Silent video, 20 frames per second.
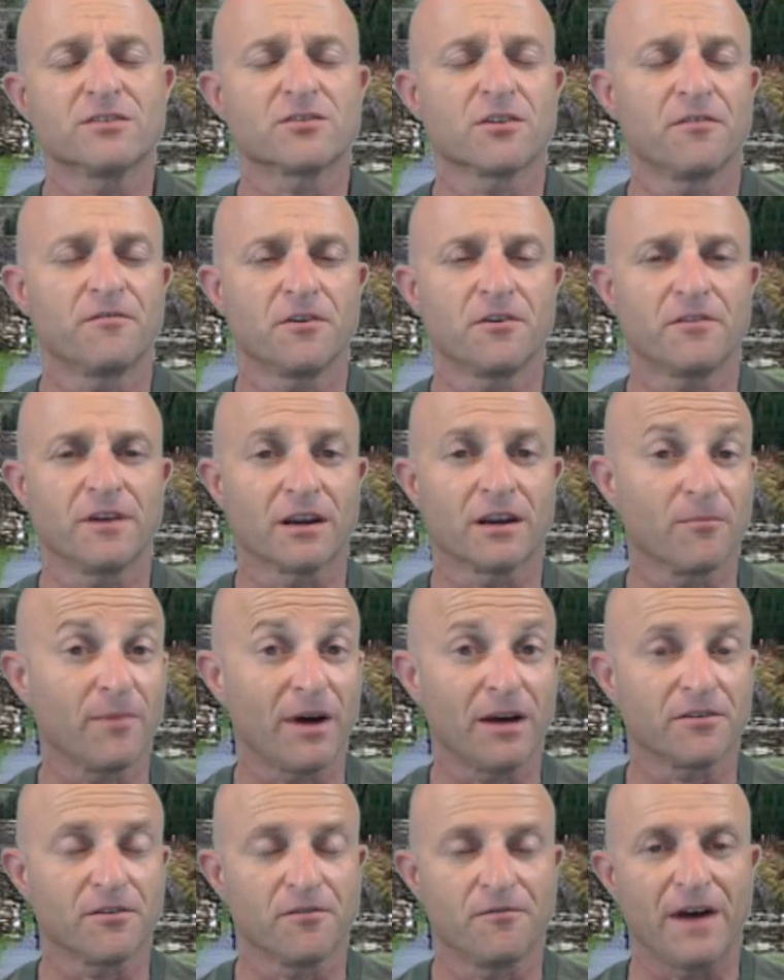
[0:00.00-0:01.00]
So if you think
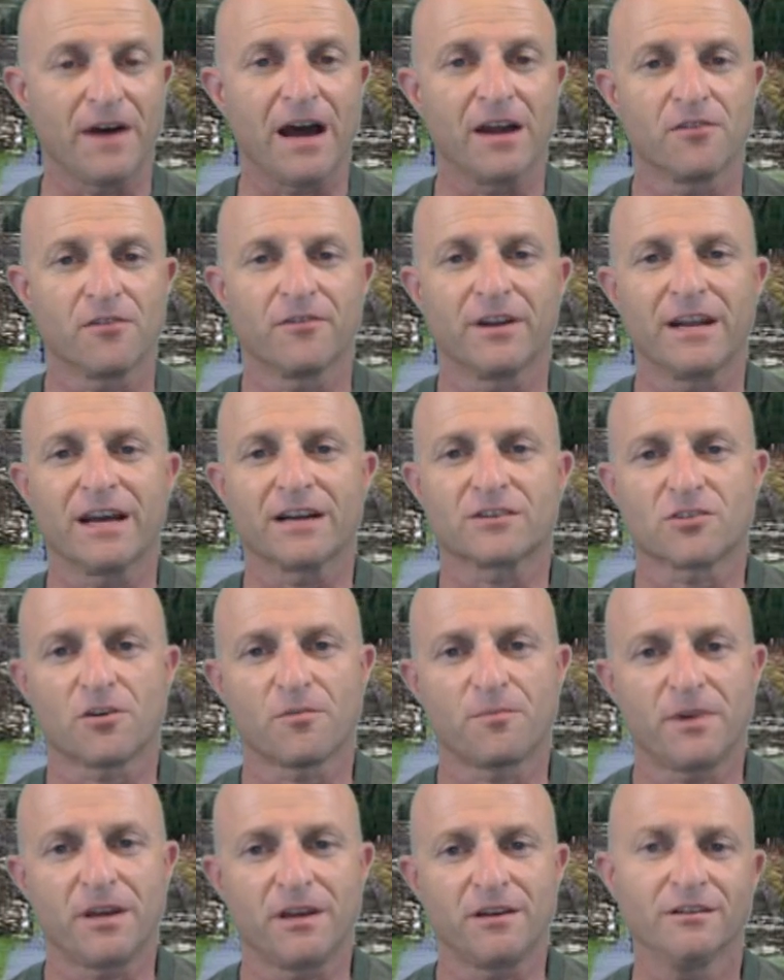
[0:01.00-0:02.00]
about the value of an
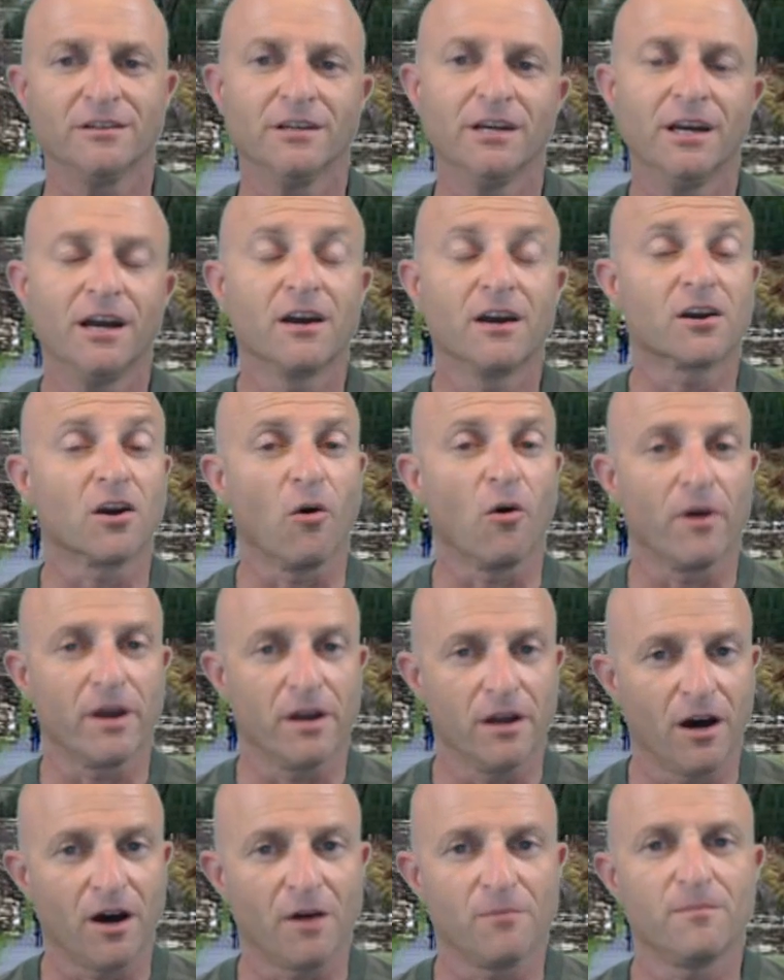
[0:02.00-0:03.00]
XRP
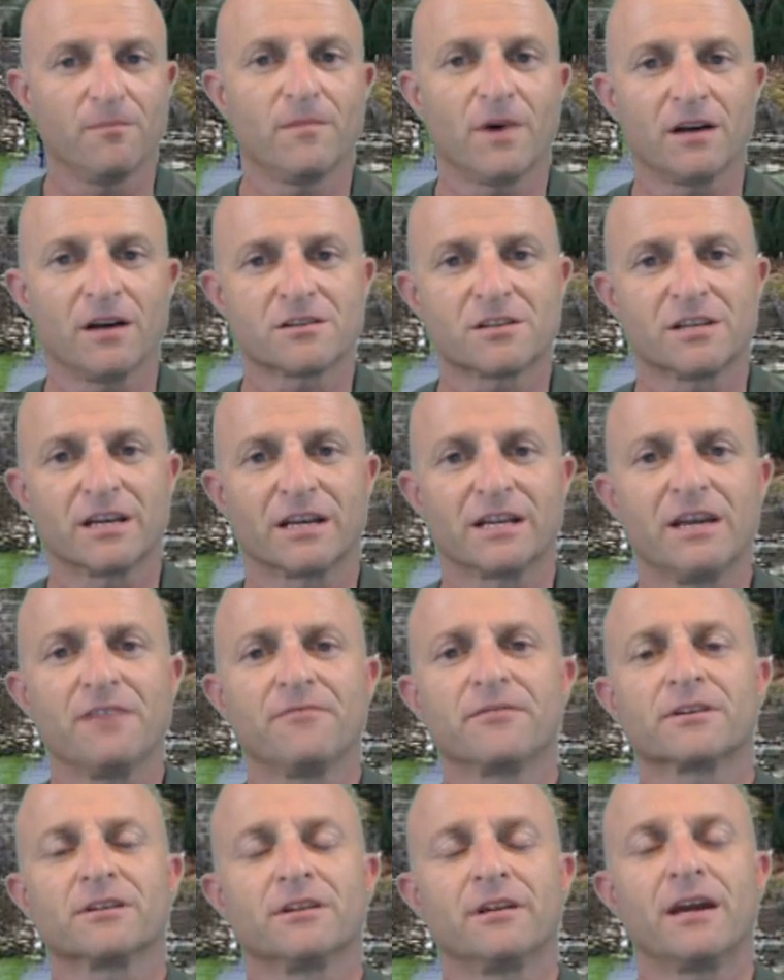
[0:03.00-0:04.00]
going up
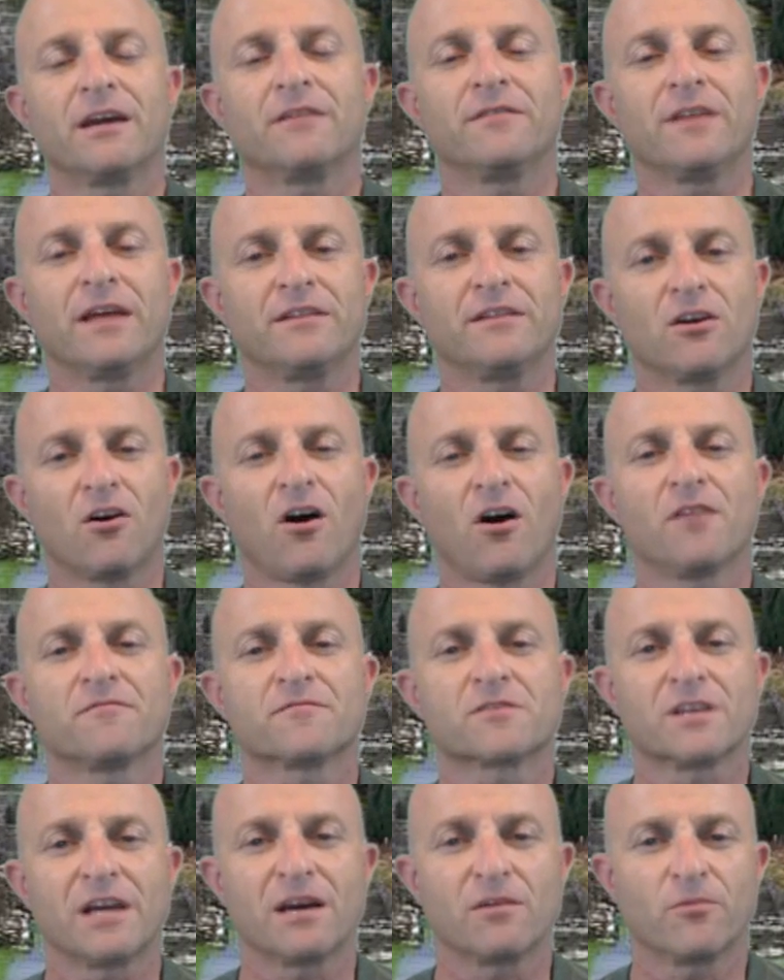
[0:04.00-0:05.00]
significantly, and then the
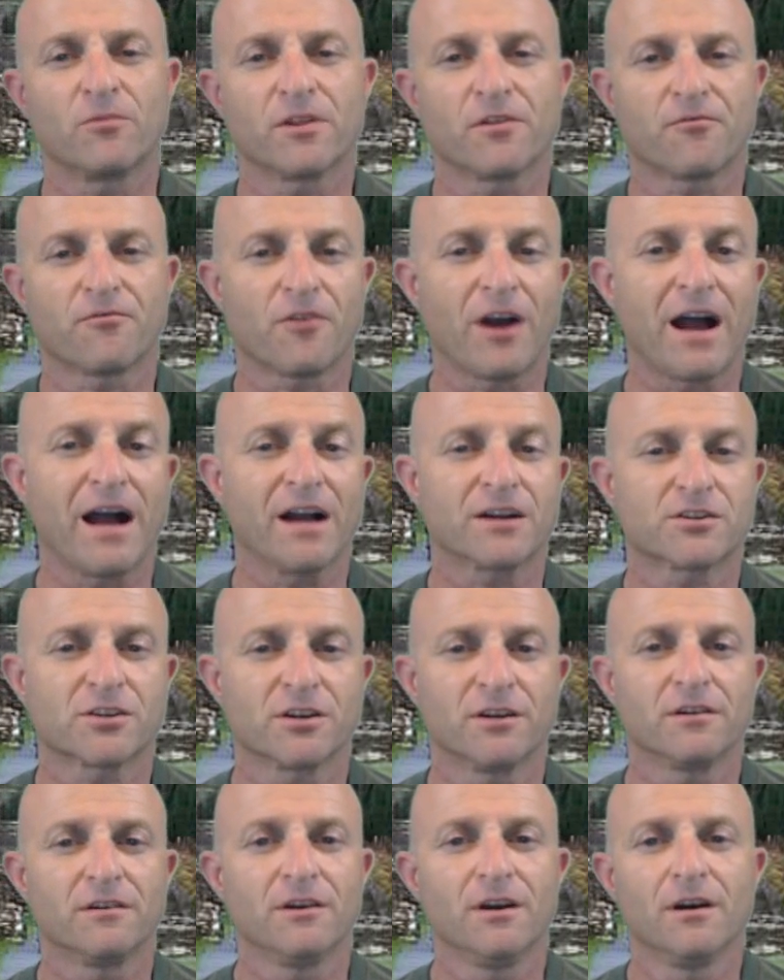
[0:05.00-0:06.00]
offset with a
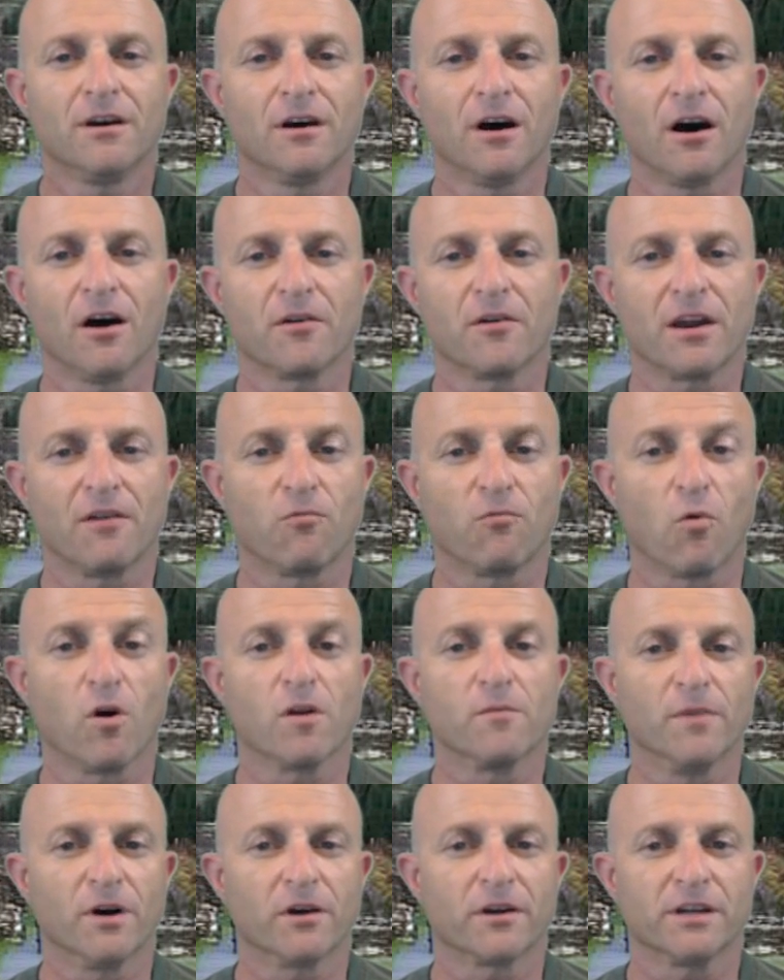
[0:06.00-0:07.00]
fraction, we have
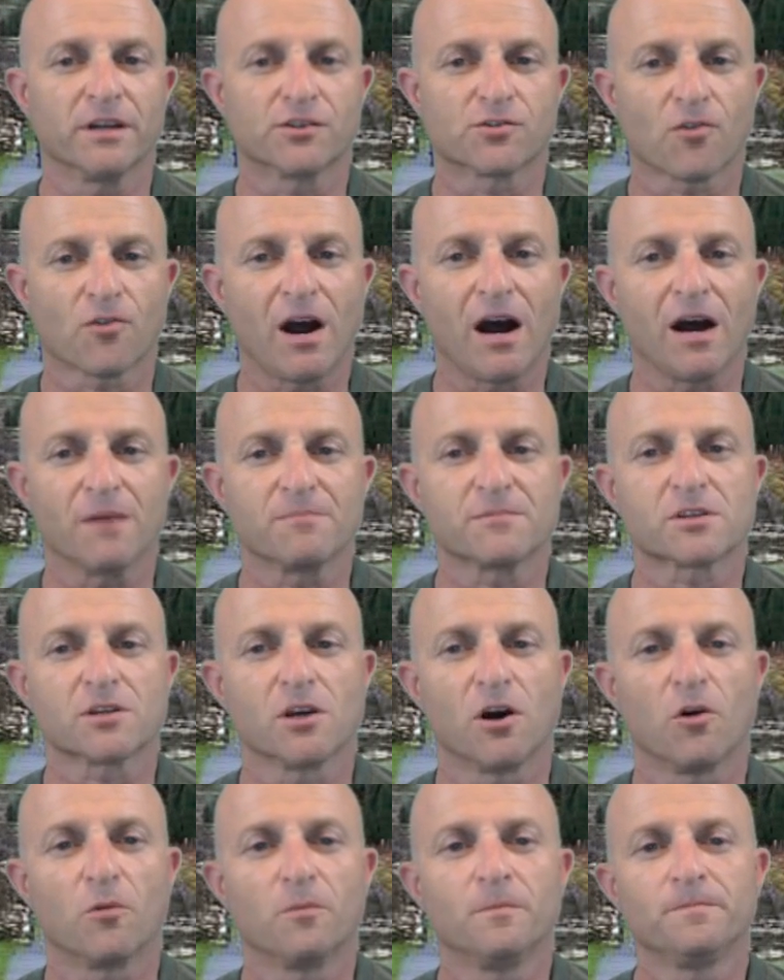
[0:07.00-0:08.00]
1 million drops.
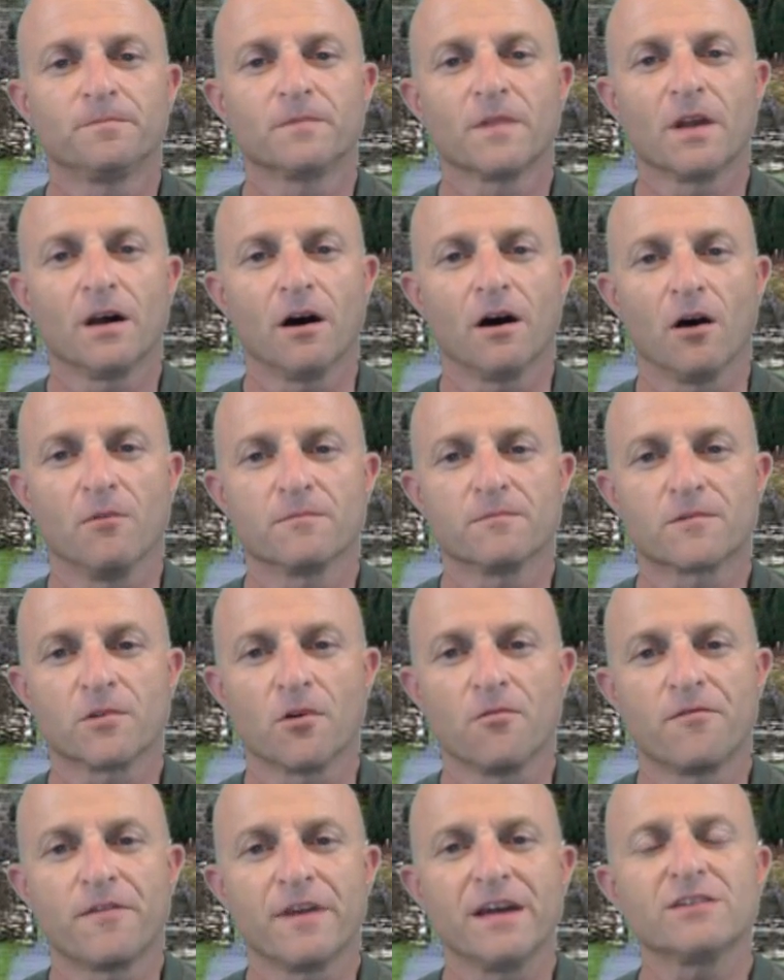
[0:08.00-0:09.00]
So
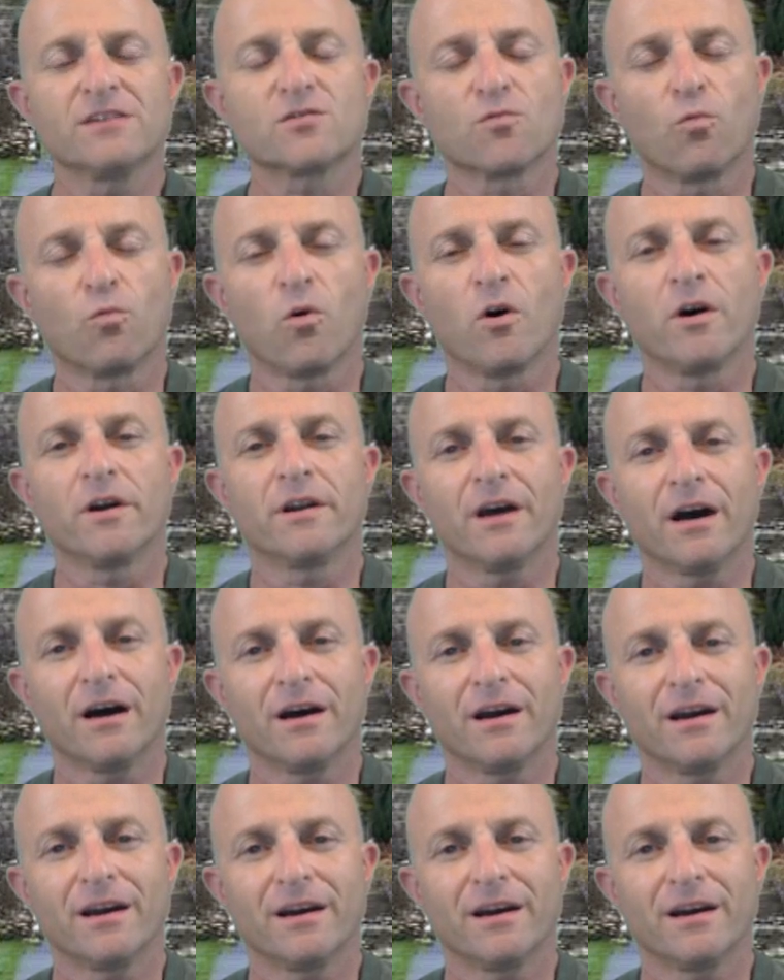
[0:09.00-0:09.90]
this would,